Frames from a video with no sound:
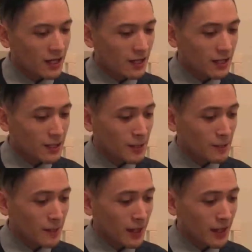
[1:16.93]

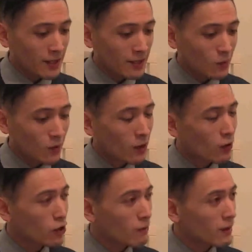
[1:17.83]
and we
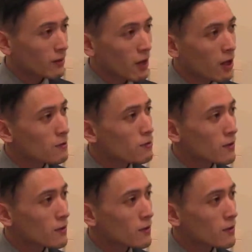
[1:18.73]
automate the current